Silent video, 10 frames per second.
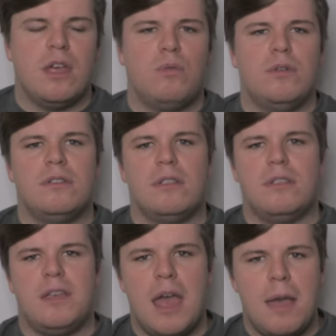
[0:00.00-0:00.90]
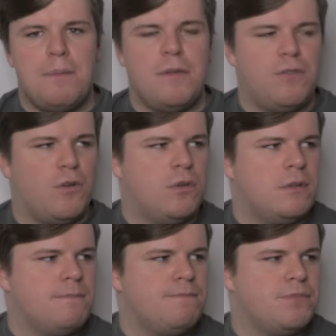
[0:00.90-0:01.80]
There was the
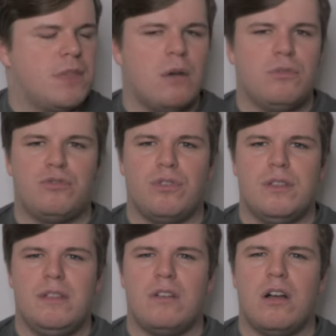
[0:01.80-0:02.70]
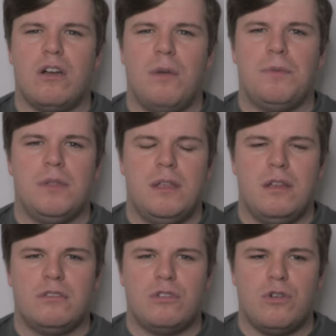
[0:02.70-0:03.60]
Epiphone that was released a couple of
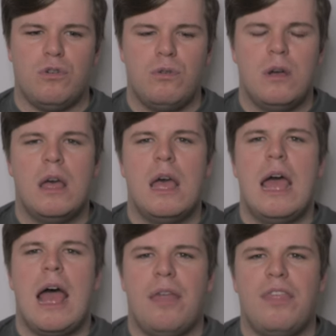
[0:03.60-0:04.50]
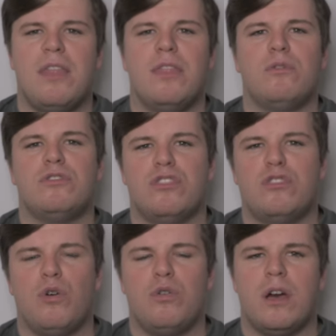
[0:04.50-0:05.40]
years ago, and then there was the
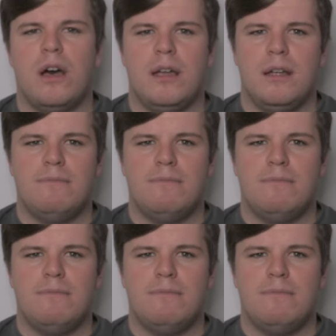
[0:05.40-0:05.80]
Tokai.